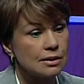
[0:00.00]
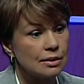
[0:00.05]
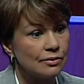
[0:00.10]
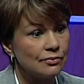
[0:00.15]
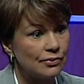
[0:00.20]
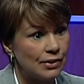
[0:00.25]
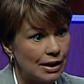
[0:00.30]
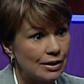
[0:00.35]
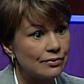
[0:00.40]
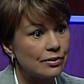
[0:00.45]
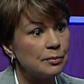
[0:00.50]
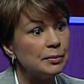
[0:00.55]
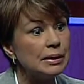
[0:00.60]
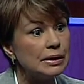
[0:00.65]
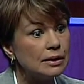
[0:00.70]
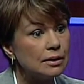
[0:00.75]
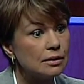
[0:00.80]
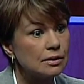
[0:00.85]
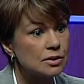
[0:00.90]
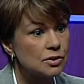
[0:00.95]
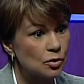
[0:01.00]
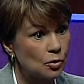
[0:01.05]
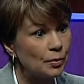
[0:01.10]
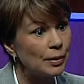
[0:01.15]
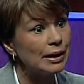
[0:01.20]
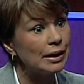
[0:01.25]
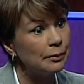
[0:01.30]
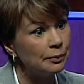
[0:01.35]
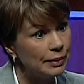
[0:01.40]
environment, so many